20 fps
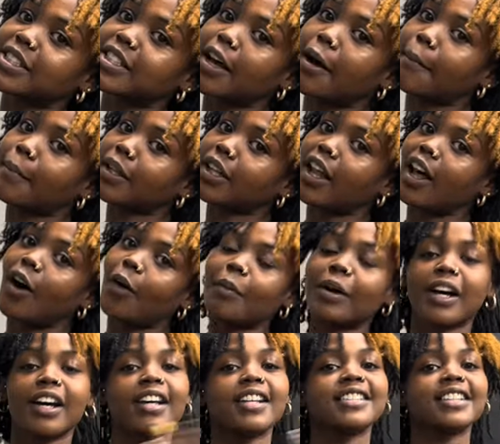down below
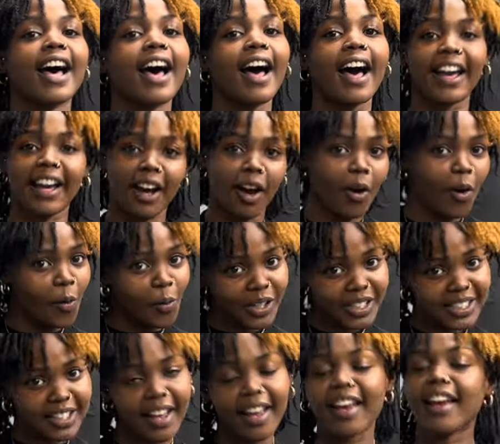because like I always
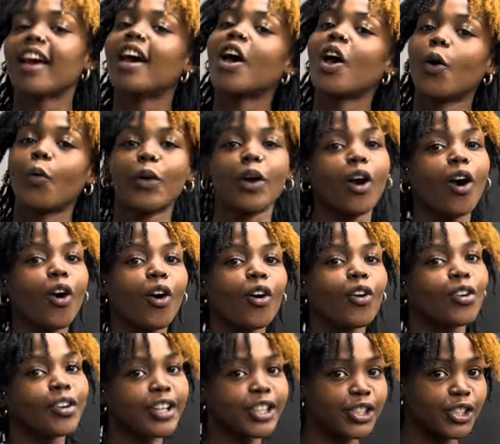say, we are
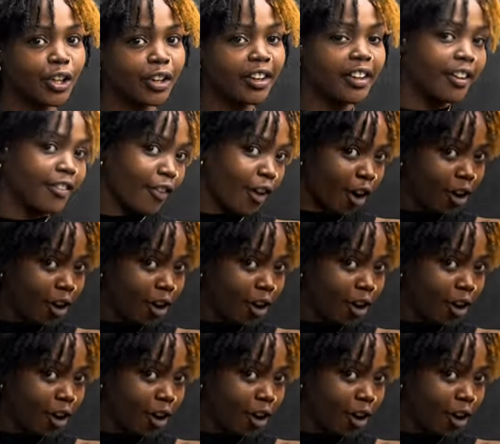all on a journey of our